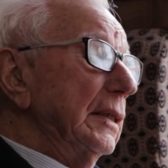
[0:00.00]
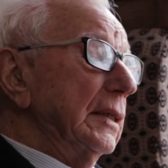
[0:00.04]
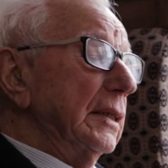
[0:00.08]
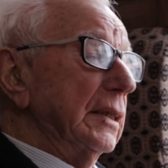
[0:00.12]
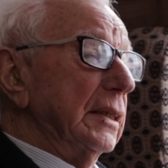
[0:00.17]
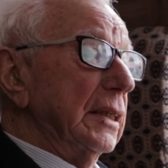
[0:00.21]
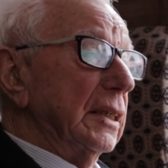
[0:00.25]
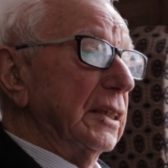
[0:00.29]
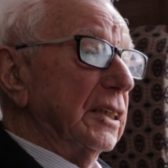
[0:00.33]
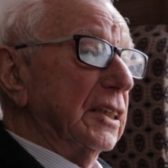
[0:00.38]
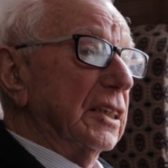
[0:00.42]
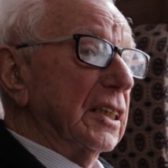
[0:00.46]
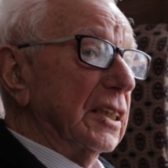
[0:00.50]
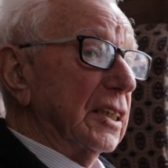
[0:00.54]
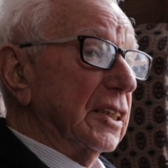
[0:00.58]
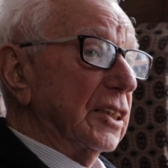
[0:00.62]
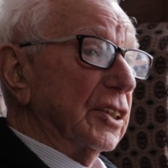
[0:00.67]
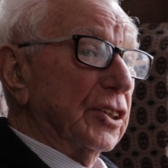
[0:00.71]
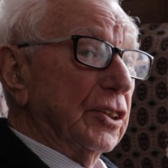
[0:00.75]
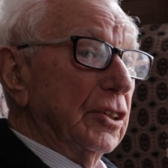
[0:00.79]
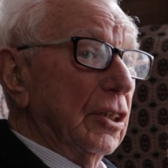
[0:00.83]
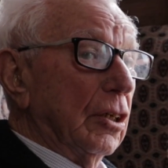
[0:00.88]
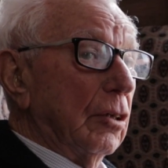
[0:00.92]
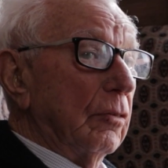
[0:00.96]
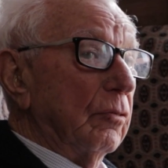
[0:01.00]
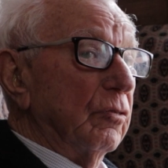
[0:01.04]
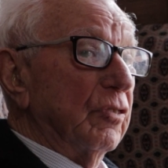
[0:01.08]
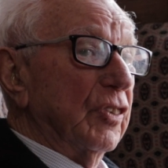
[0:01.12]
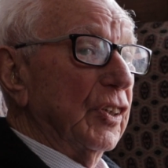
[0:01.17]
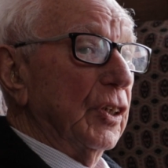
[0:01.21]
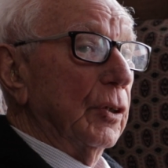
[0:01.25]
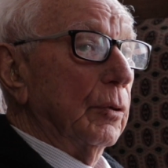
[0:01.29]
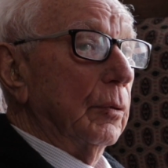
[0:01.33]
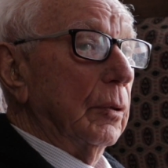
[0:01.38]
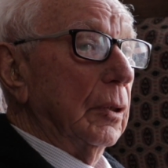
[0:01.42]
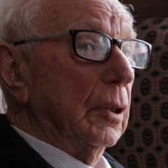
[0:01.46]
they said it's not
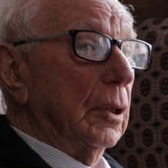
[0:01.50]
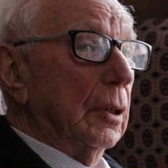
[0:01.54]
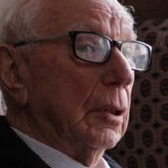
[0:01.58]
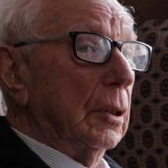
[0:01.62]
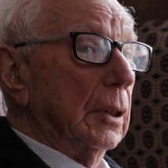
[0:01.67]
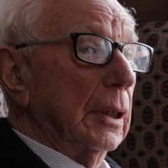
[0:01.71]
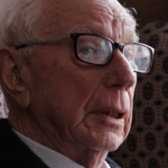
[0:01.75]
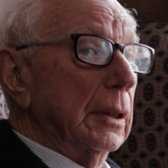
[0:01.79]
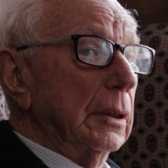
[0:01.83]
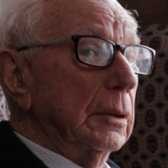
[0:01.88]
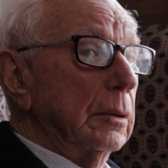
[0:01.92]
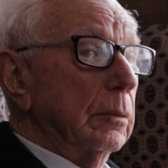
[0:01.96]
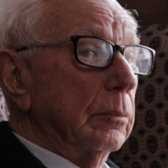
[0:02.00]
fuel